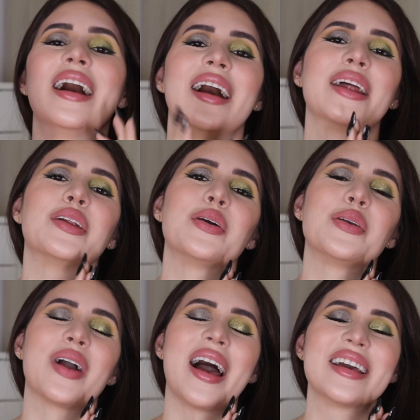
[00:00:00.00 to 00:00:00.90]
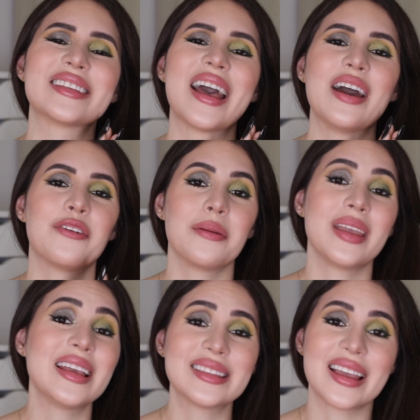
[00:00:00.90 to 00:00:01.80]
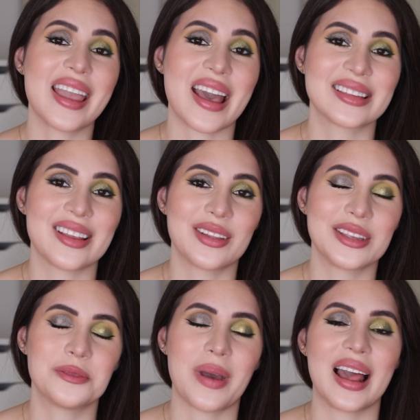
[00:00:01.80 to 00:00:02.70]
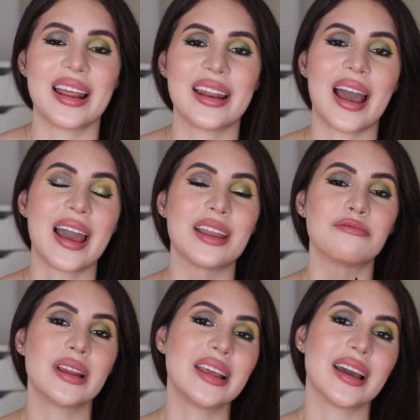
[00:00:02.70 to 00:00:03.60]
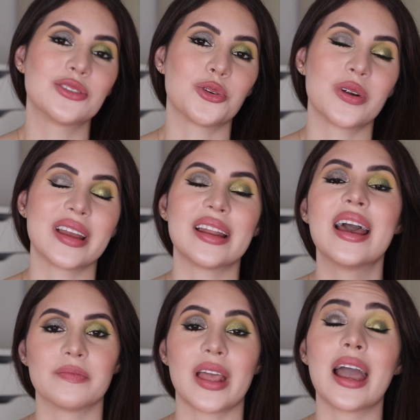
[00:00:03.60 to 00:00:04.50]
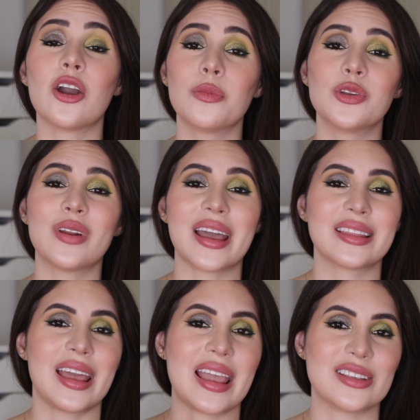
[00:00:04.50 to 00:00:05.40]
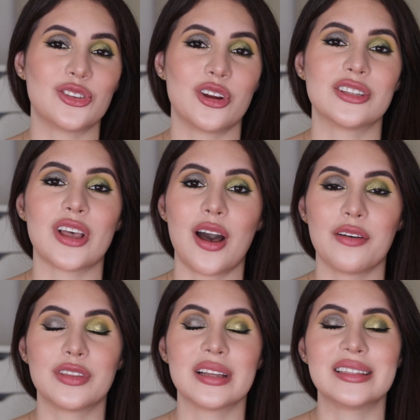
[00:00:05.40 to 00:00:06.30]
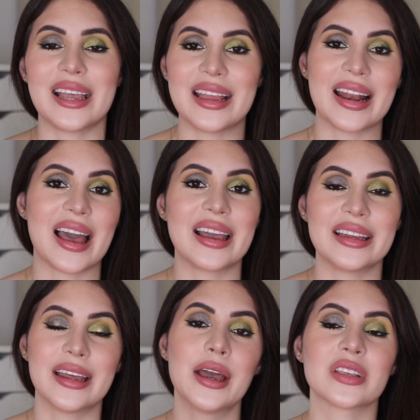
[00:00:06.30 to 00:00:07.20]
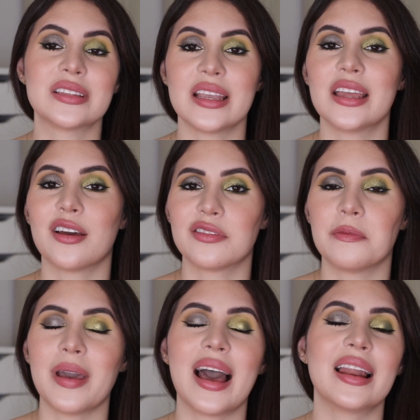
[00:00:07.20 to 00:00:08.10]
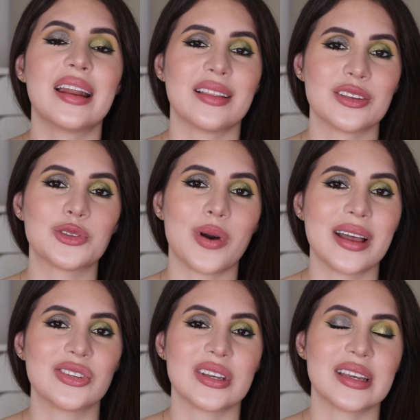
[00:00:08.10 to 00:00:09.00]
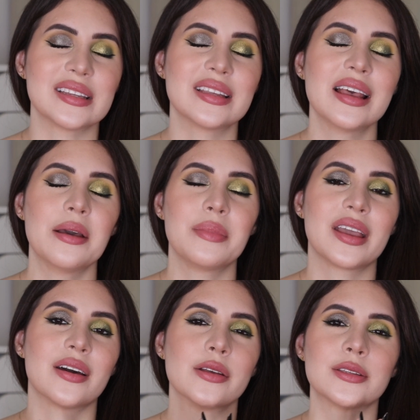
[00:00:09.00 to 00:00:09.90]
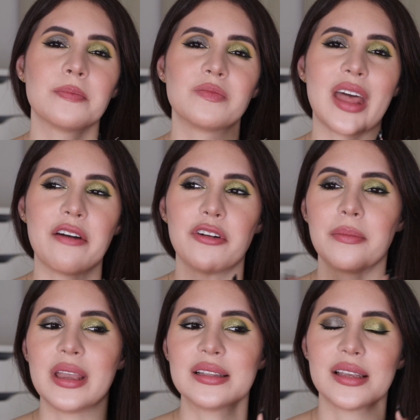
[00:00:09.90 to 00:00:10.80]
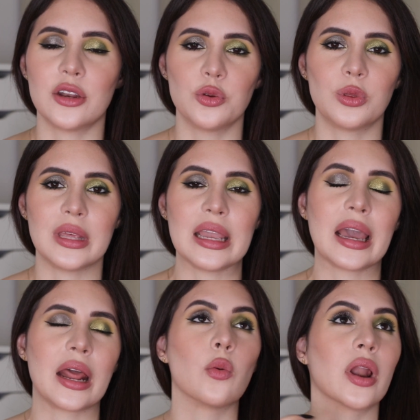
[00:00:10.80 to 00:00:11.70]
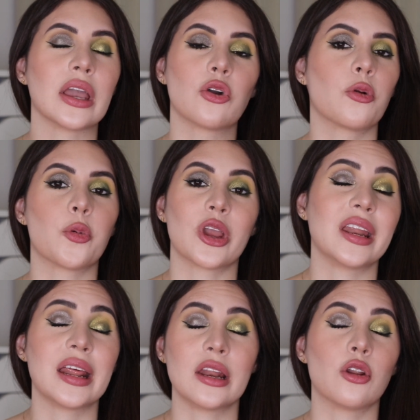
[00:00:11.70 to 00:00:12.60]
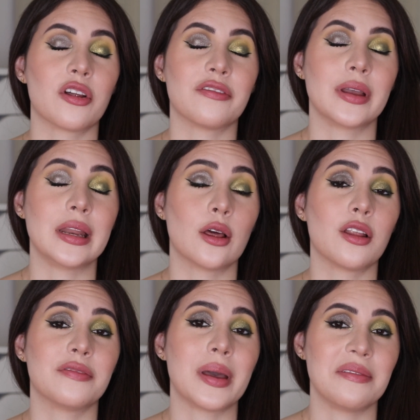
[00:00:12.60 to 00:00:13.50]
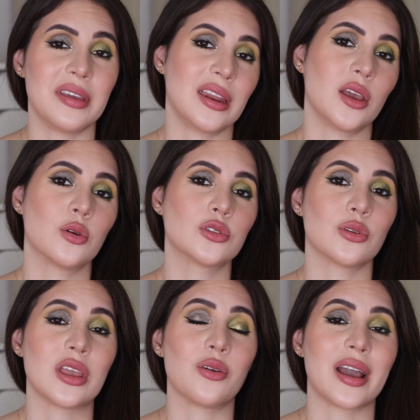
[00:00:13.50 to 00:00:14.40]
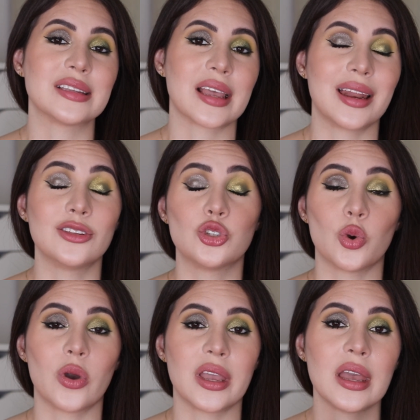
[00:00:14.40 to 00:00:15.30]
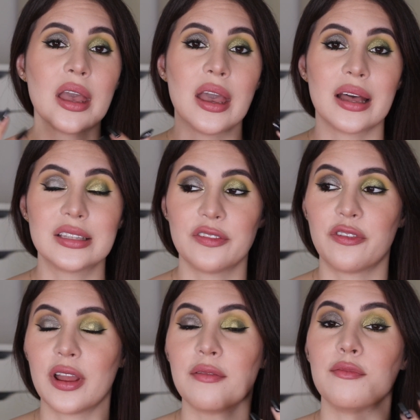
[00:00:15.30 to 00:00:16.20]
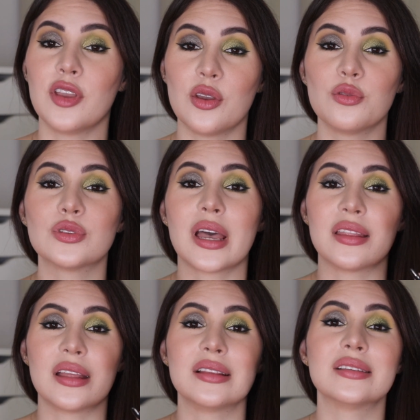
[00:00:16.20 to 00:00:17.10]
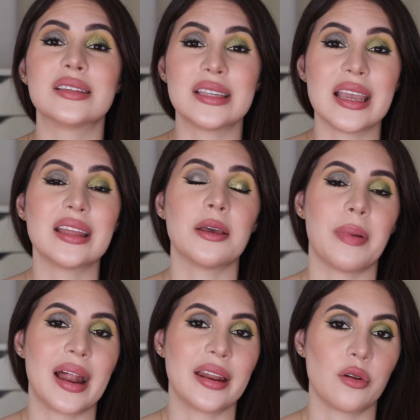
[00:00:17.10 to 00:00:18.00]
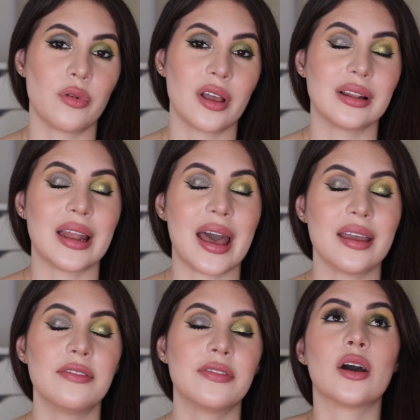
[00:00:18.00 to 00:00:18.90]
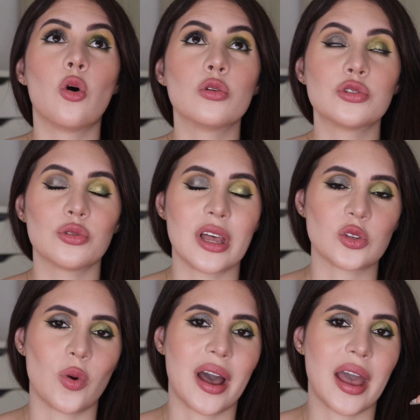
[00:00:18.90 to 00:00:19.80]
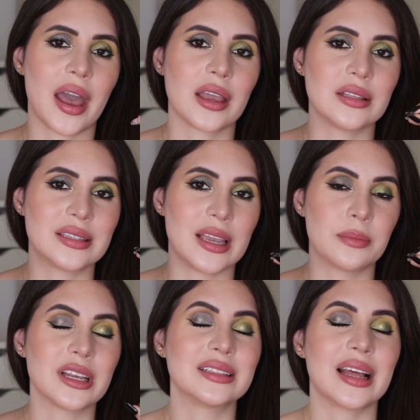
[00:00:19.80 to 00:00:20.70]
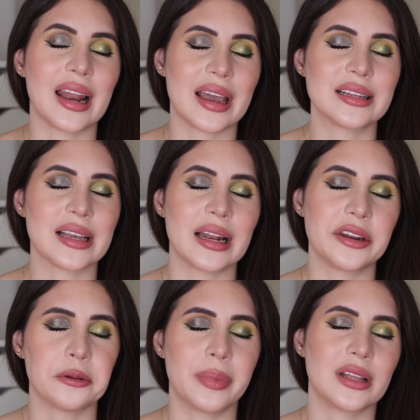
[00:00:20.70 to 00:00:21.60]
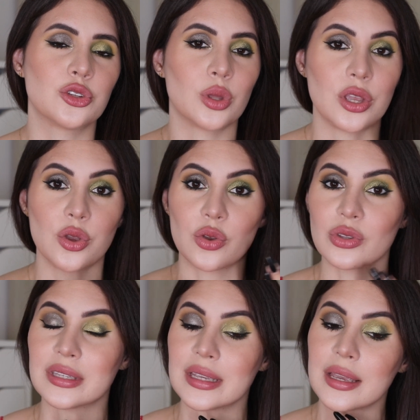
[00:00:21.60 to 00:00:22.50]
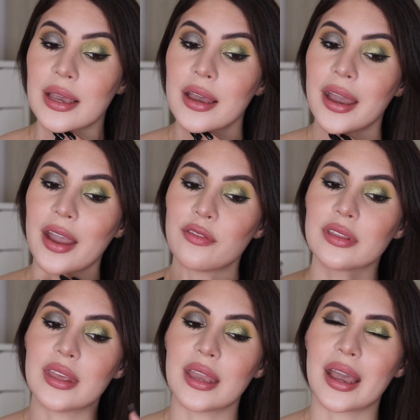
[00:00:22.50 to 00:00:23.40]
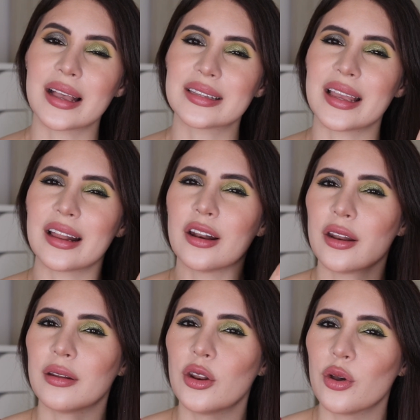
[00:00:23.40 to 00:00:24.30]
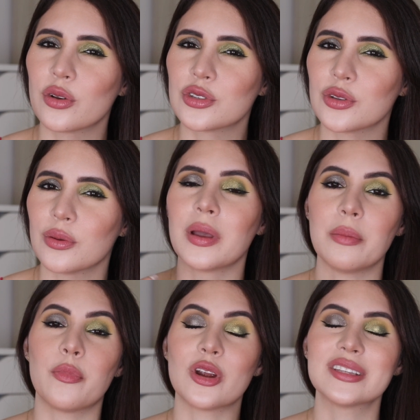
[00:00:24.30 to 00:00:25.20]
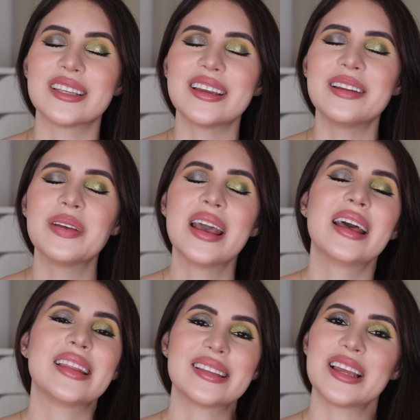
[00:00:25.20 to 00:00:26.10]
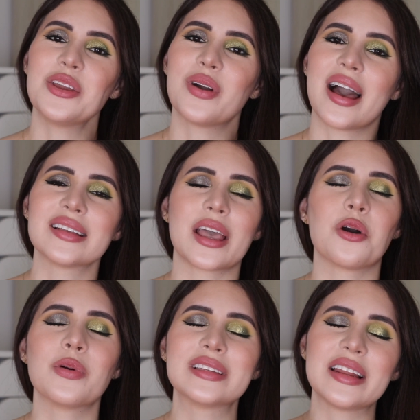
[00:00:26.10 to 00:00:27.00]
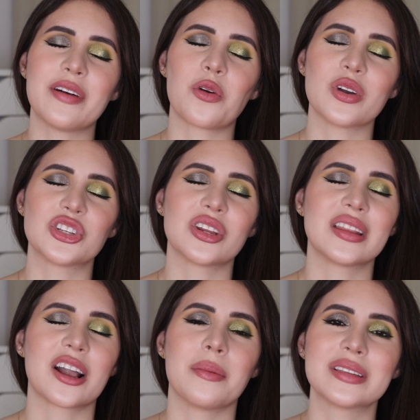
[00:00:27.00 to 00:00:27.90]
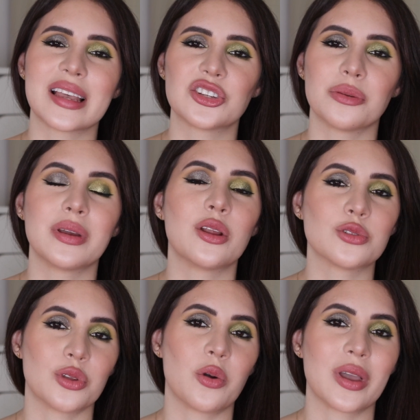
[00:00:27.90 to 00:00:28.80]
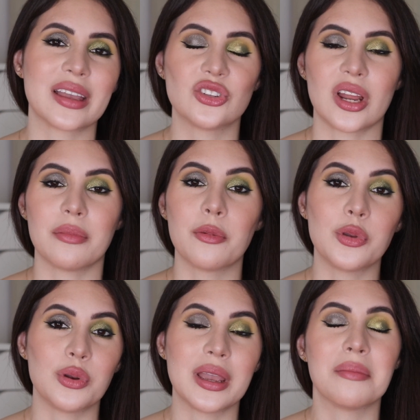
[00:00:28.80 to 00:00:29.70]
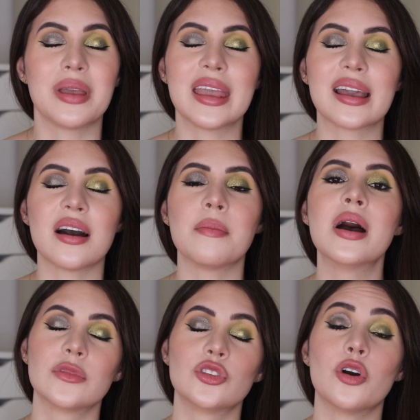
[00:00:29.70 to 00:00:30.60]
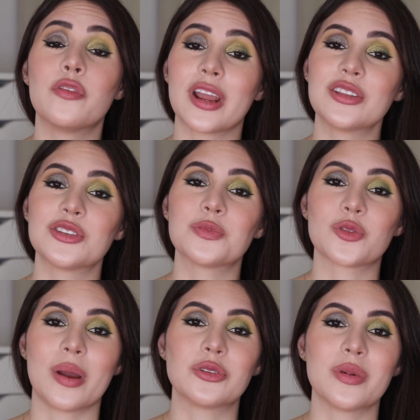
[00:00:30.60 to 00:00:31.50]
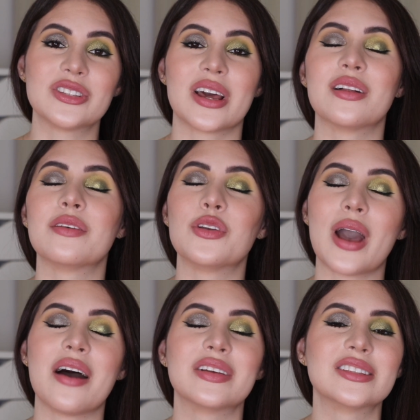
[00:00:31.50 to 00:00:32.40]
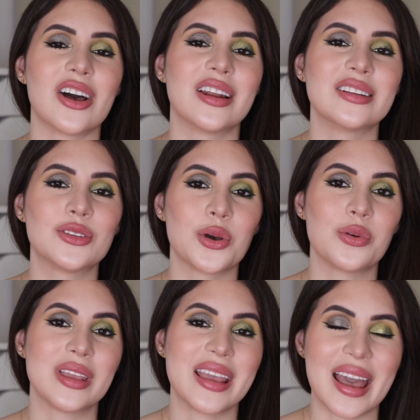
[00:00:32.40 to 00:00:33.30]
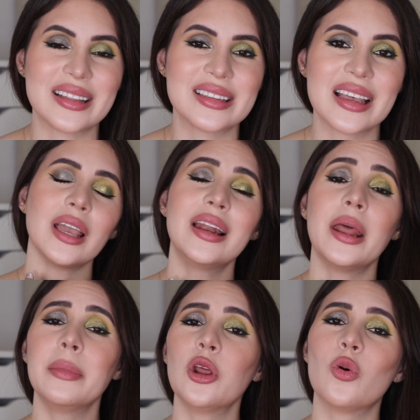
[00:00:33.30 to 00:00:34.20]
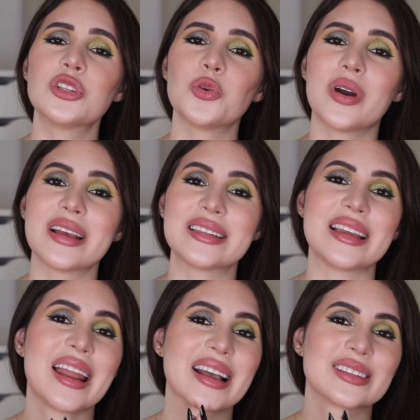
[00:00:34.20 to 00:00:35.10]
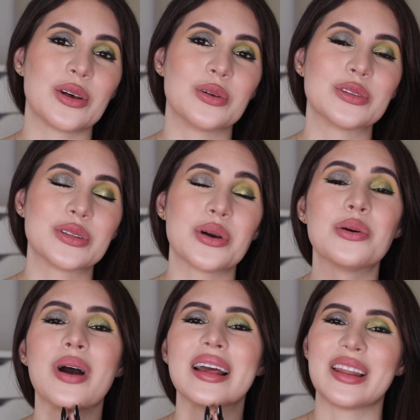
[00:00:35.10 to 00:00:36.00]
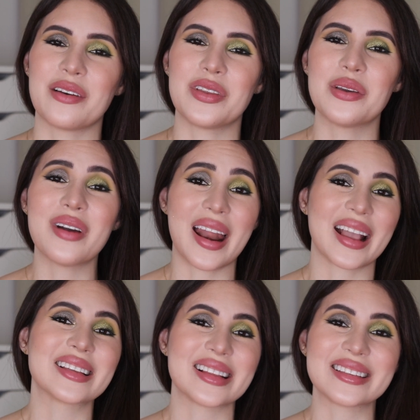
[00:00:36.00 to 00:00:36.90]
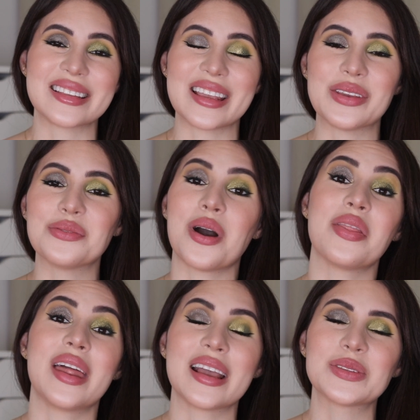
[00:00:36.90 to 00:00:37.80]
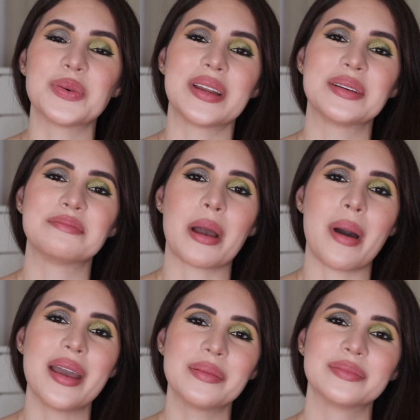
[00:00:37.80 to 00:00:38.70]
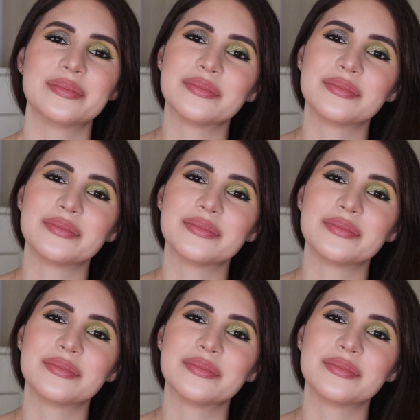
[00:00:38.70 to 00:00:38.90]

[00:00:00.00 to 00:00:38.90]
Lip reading: I don't know, you guys. For me, it's a yes on this palette. I really adore it. I hope you like the inserts of the daylight scene of the palette and the swatches, because that for me it's a new thing, and I want to incorporate it in all of my videos so that you guys can enjoy different views and then seeing the palette in real life. Also, that's why I dimmed the light a little bit so that you could see everything as it looks in person. That's it, you guys. I always leave a question in the comment section below so that we can chat about beauty and makeup. Don't forget to subscribe to my channel if you haven't done so yet. Let me know what you want to see next also. I love you, and I guess I'll see you on the next one. Bye bye.